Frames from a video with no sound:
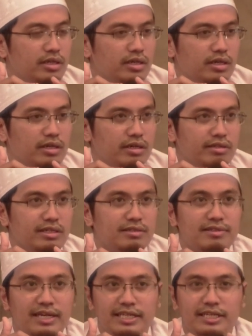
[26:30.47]
uh, they
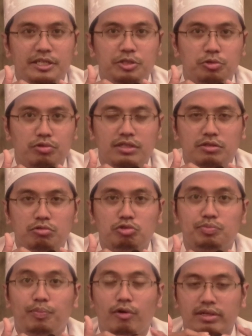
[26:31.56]
try to, to
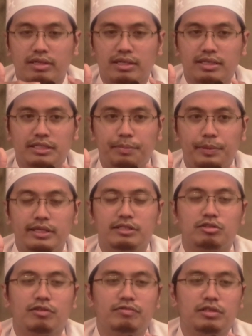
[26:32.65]
spoil the
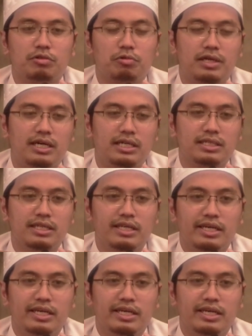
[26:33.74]
meanings of the Quran,